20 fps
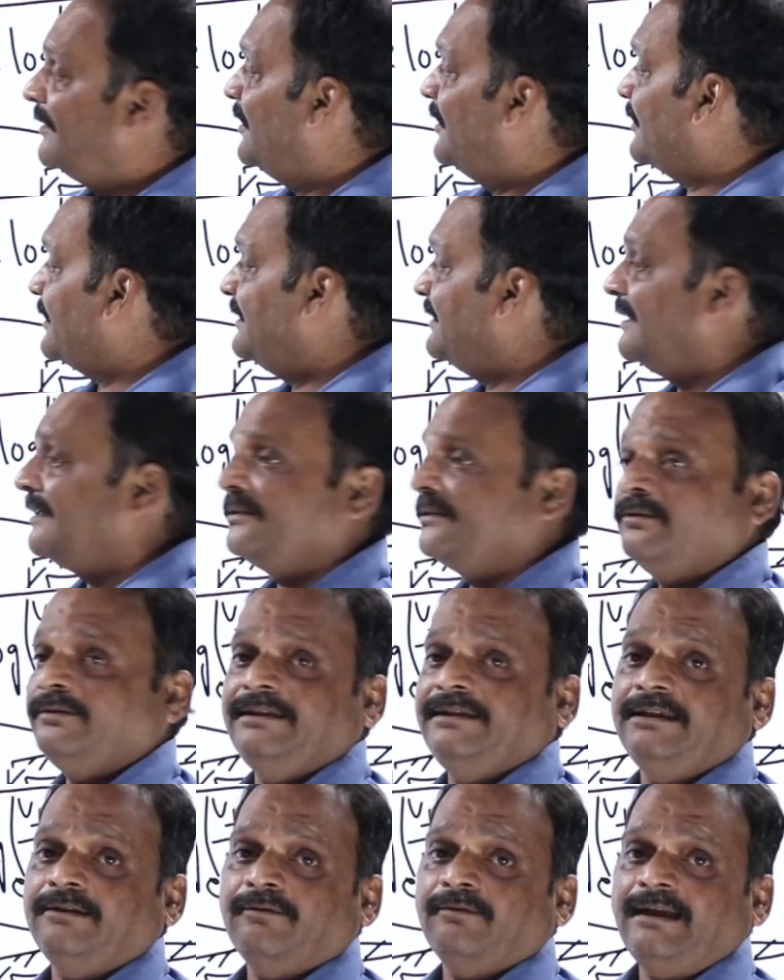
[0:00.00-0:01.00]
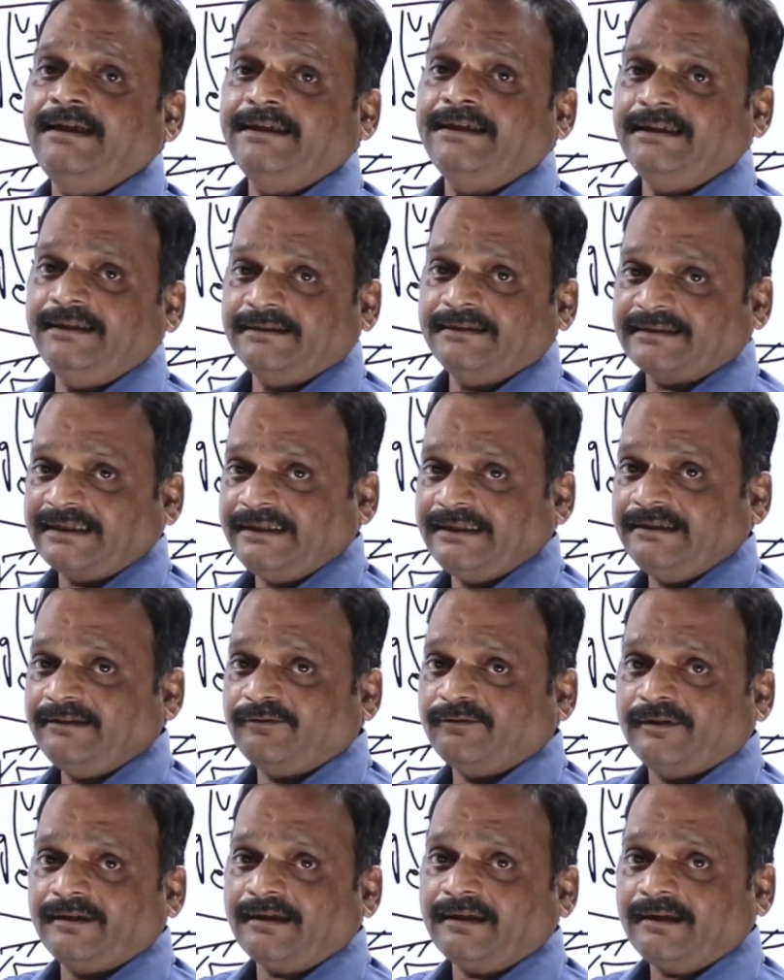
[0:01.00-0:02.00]
Okay, there is no equality sign
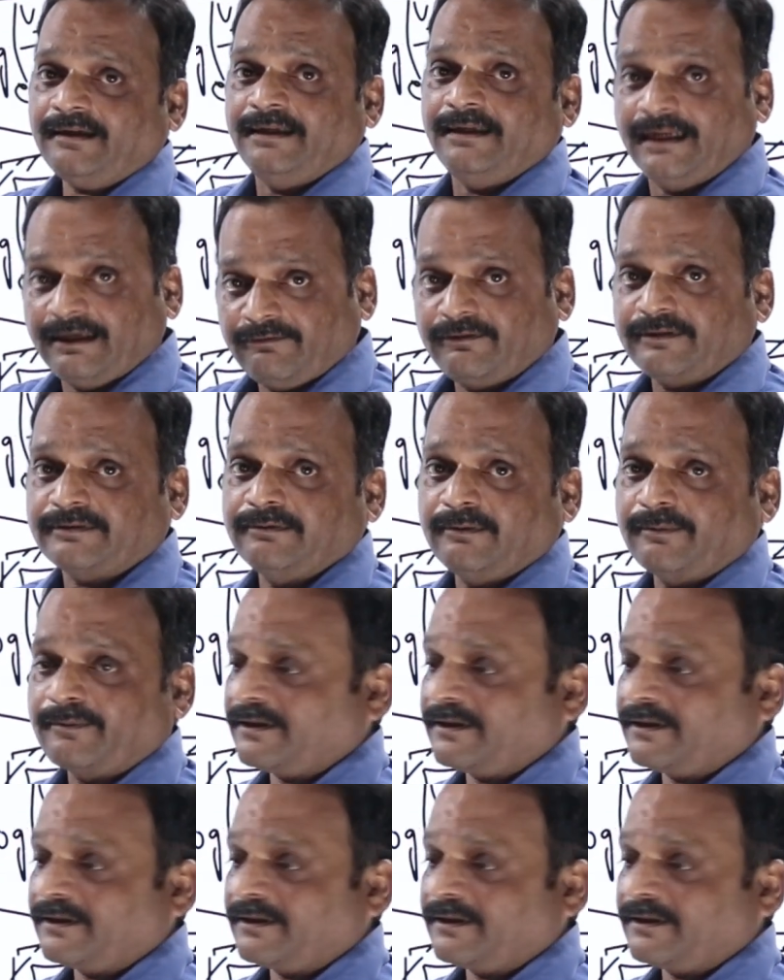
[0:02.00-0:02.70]
for irreversible